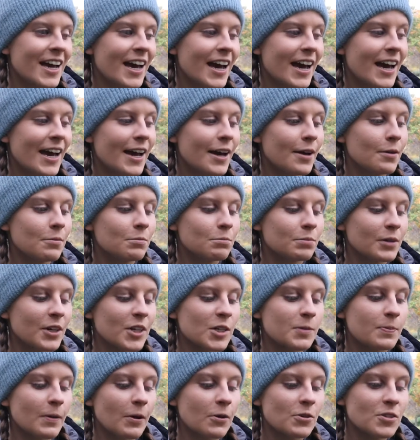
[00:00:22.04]
But I
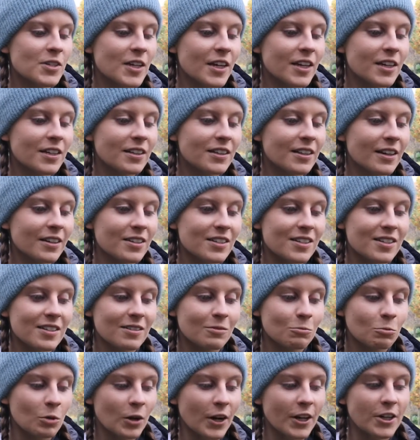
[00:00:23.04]
suppose
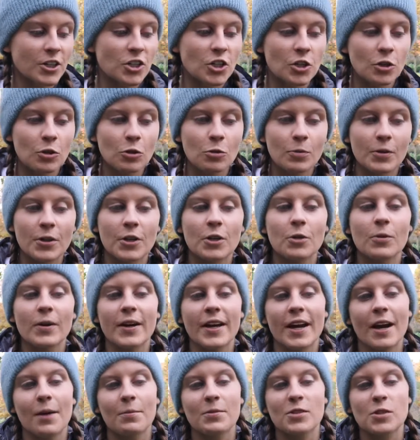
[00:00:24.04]
that's what I do, but who
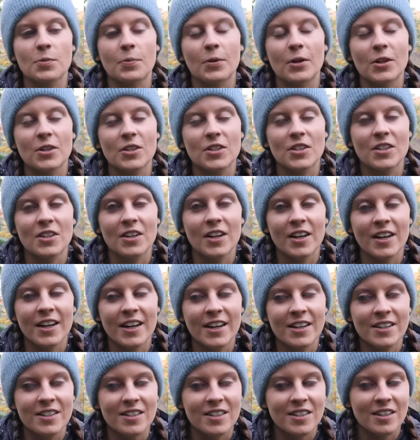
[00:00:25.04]
I am as a person, I
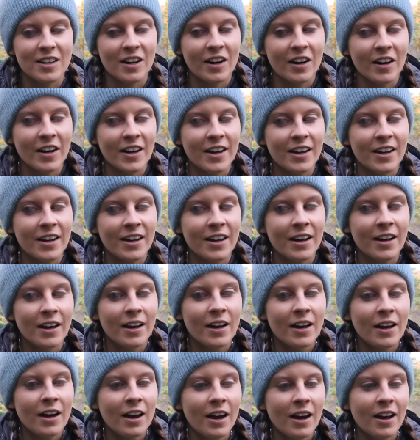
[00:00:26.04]
guess. I
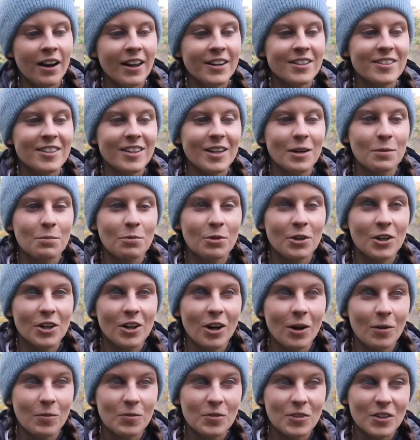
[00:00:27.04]
like to think I'm pretty
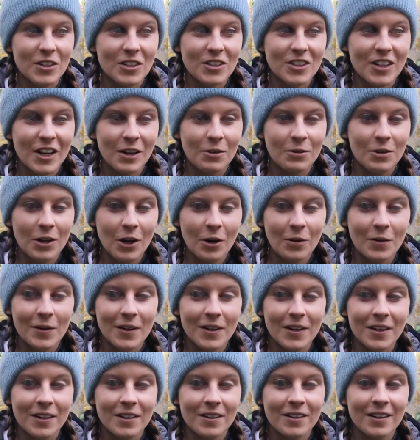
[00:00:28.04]
confident,
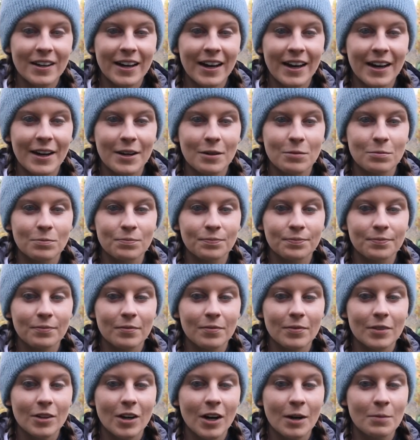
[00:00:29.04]
outgoing.
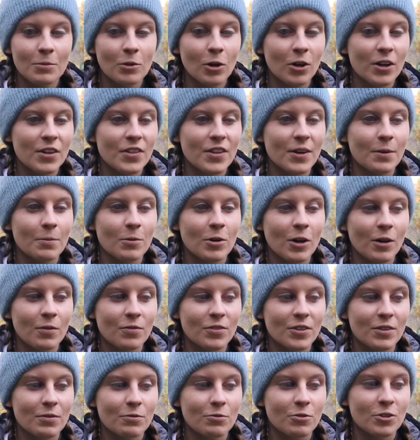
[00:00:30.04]
I'm lucky that I'm
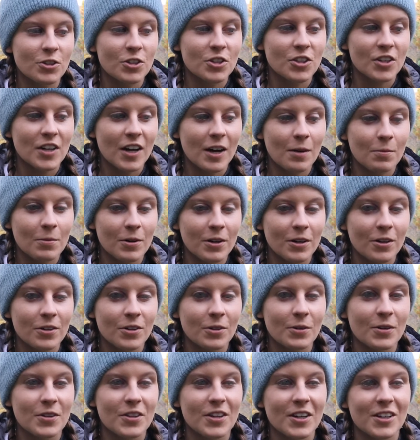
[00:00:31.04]
confident in front of the camera,
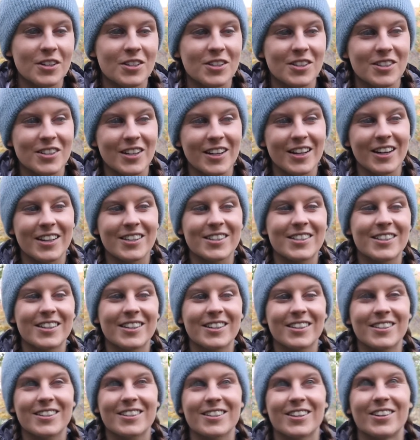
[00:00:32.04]
although I think it's because I can't see it.